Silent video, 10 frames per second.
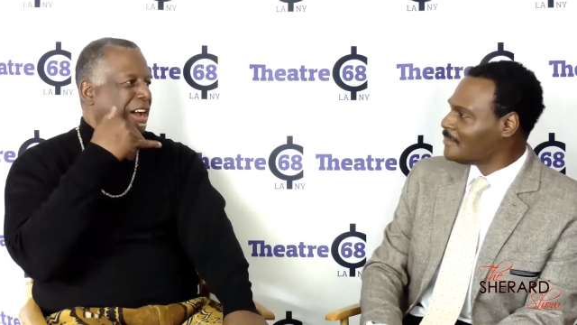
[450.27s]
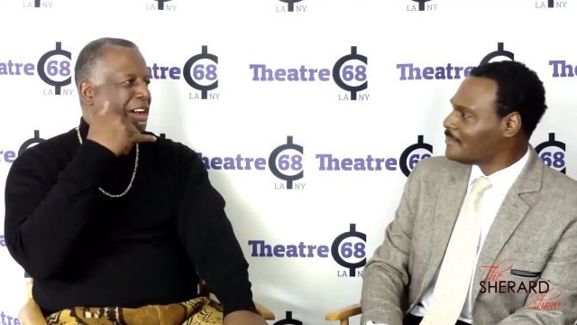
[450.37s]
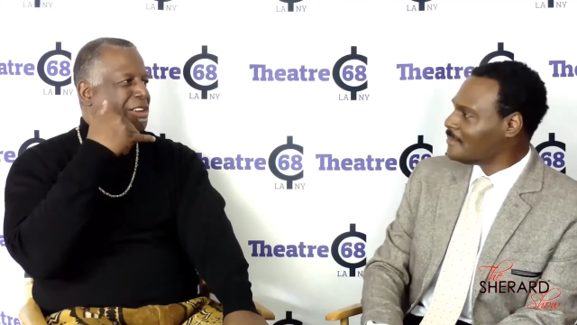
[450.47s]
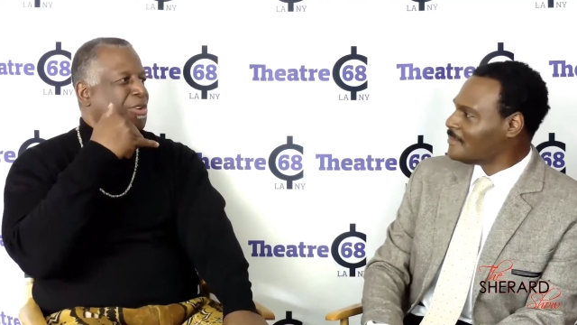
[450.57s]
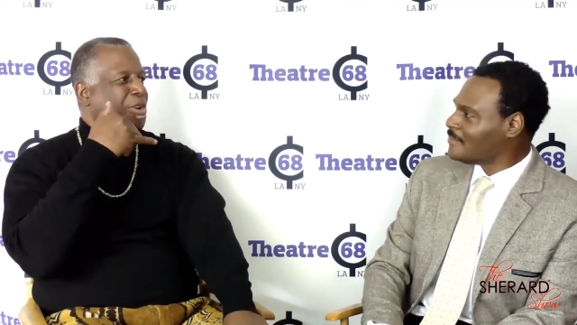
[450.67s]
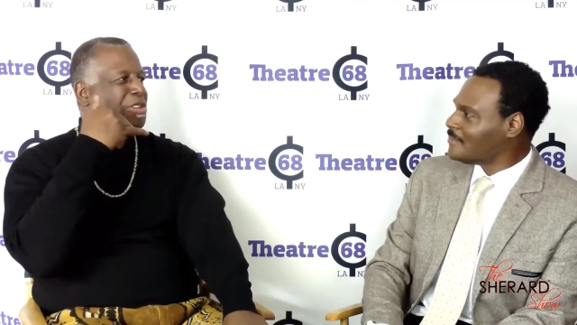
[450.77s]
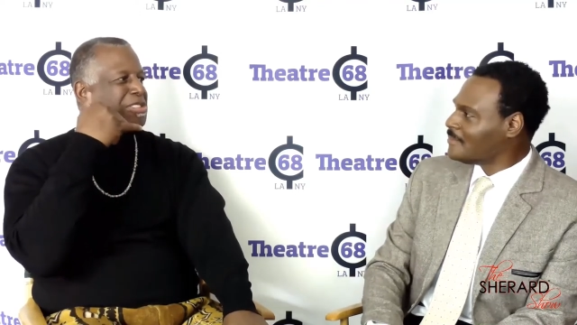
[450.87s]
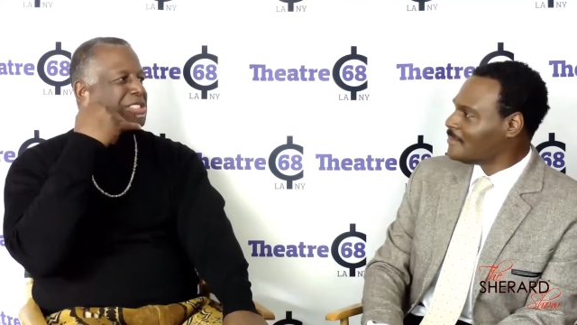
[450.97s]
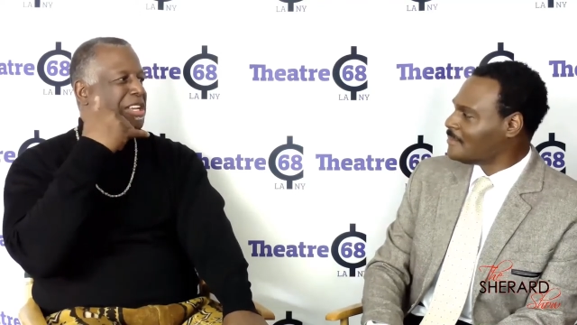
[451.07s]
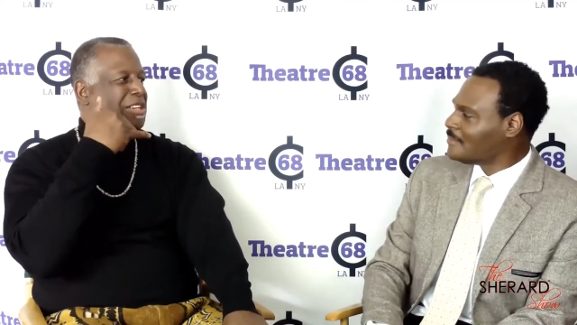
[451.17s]
Speaker 1: I
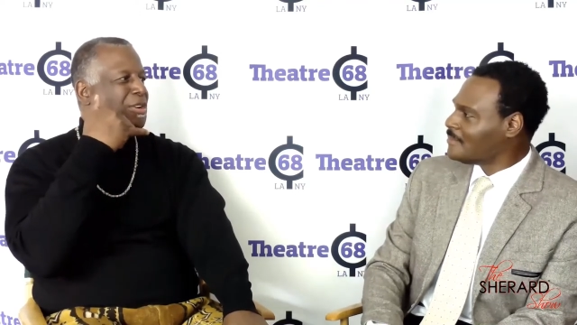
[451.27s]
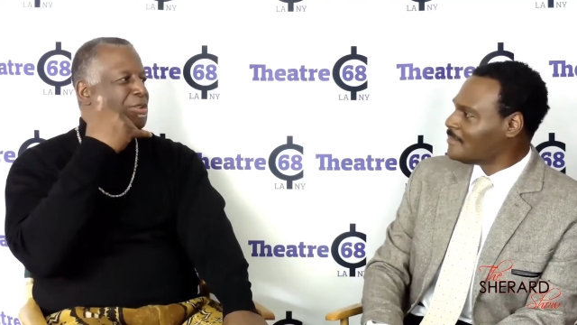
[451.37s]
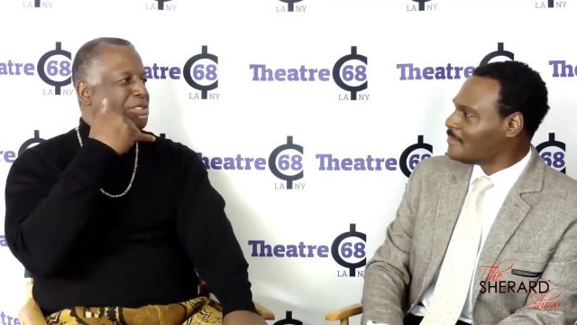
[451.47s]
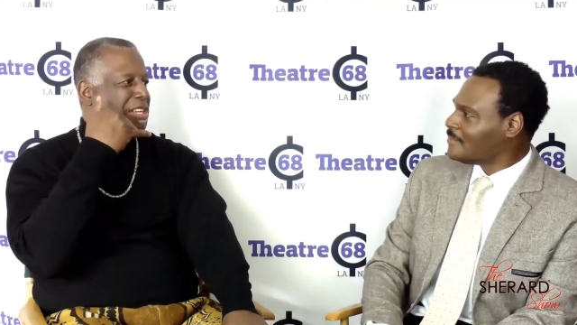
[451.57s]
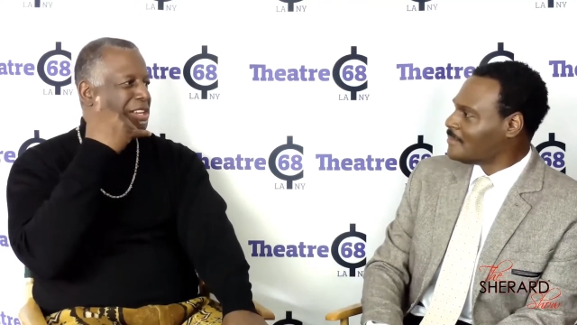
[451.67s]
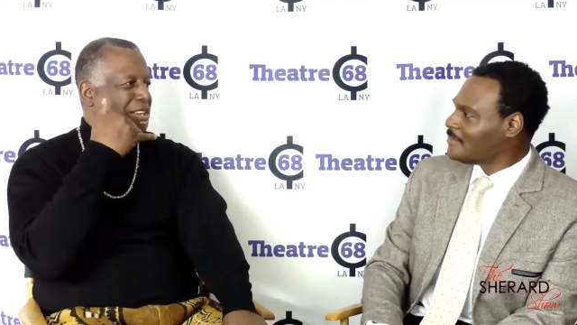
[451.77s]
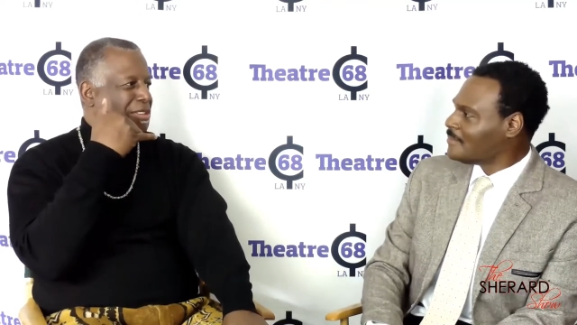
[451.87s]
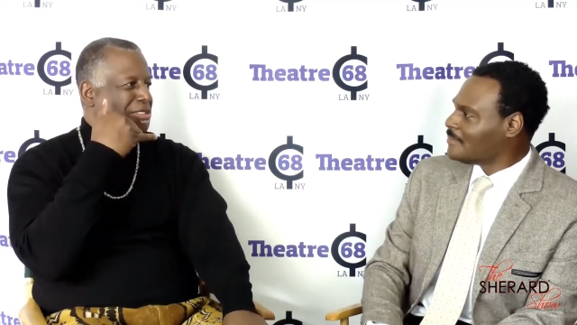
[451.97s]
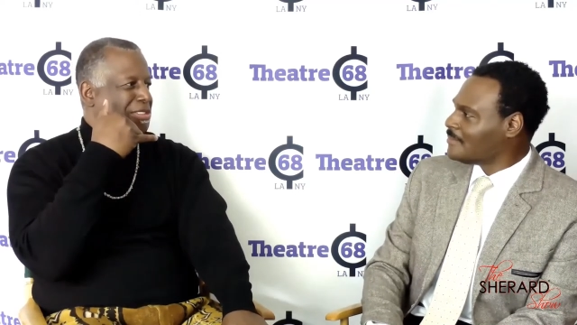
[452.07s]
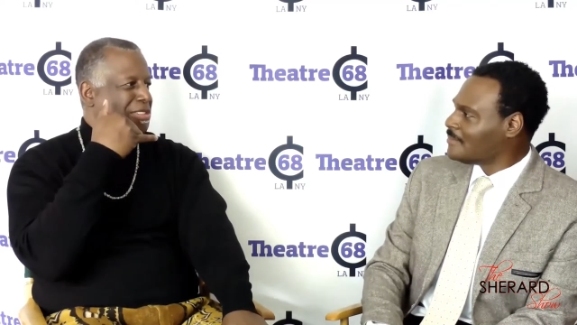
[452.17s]
called 10
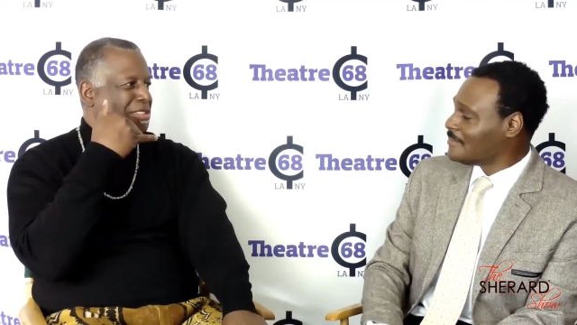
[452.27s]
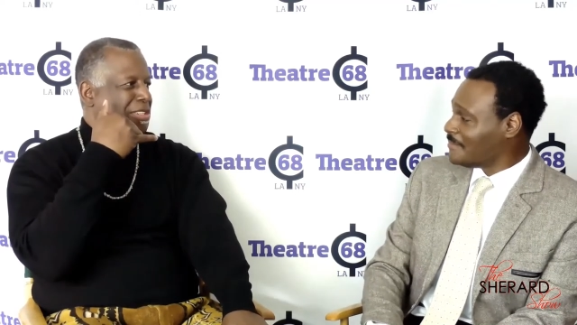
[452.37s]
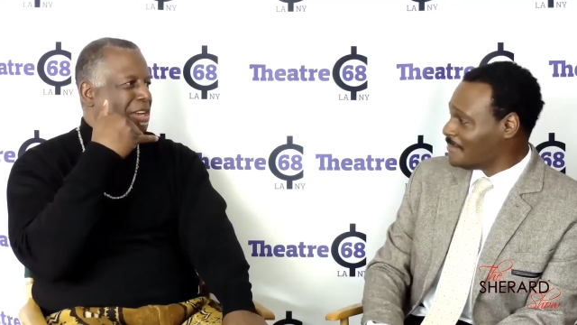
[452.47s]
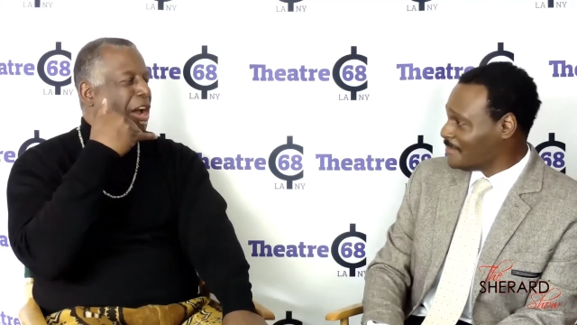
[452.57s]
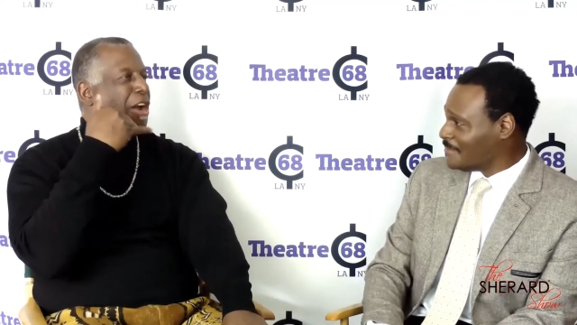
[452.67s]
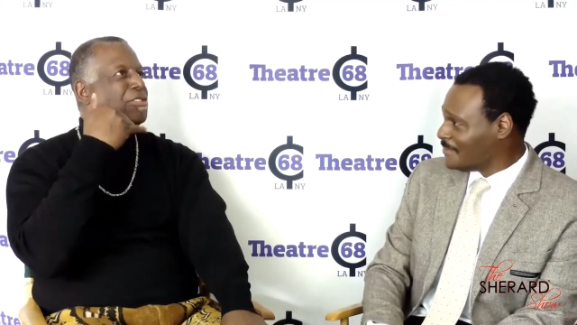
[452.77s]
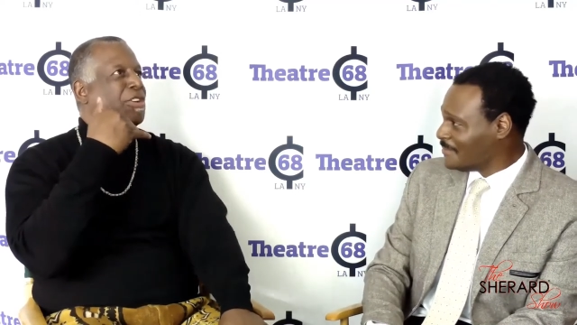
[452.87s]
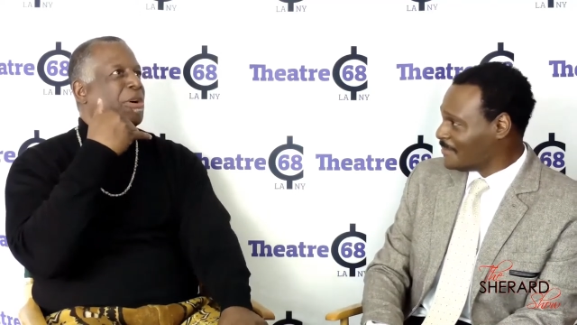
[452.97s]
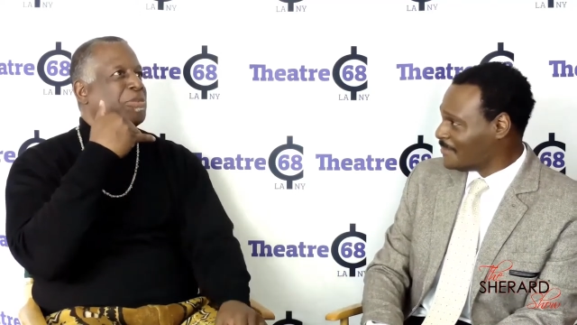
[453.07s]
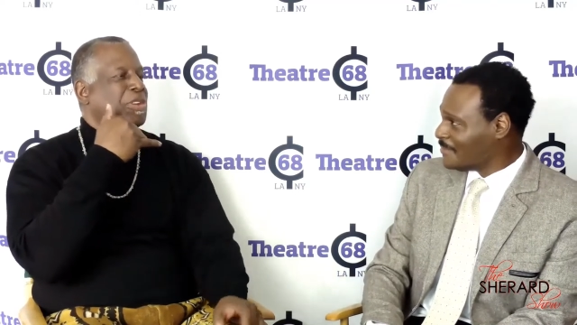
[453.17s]
hotels. I, no, I'm